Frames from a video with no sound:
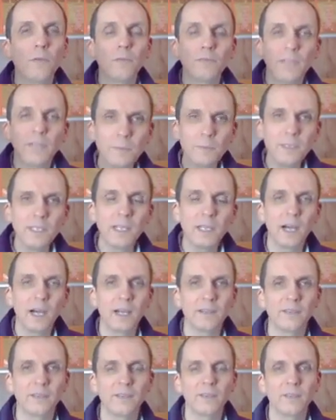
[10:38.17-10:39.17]

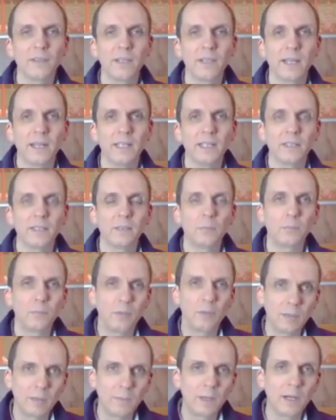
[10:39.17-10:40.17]
demigods like
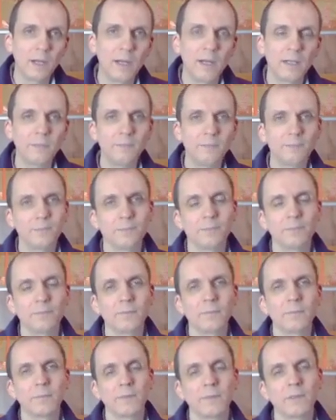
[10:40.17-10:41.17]
Brahma,
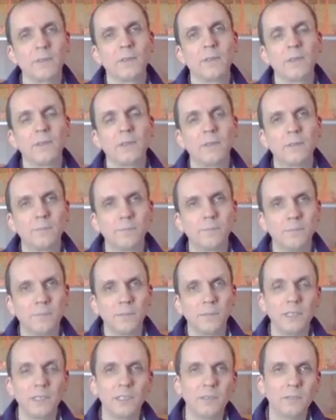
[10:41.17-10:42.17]

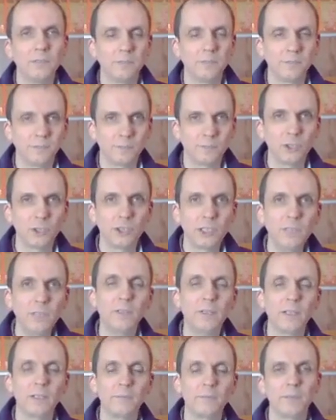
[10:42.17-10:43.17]
even
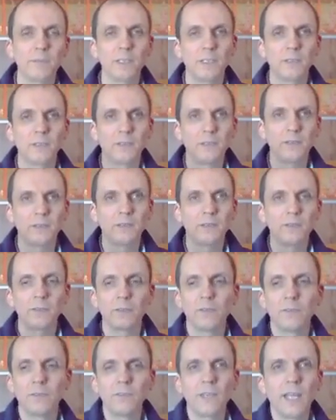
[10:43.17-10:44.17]
Shiva? It is
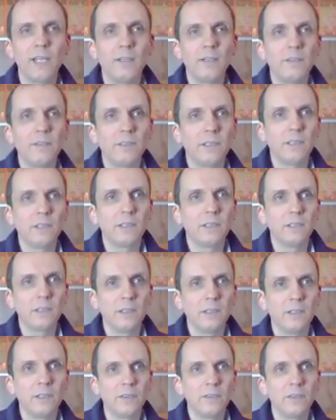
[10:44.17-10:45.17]
stated here,
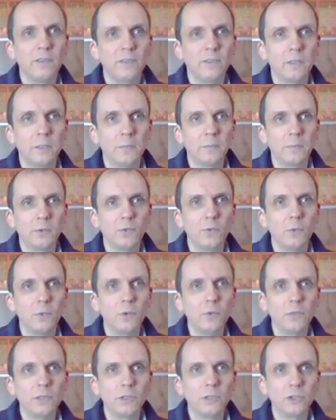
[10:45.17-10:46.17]
it is
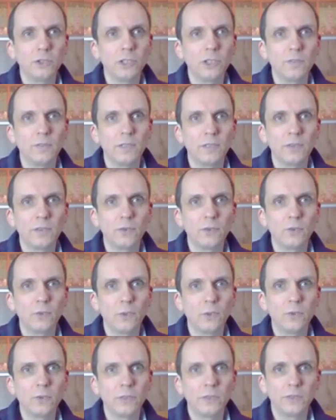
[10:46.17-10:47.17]
quoted, Shiva is
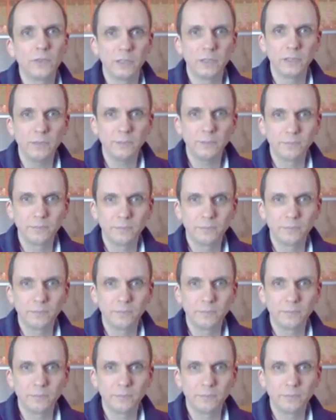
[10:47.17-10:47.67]
quoted here.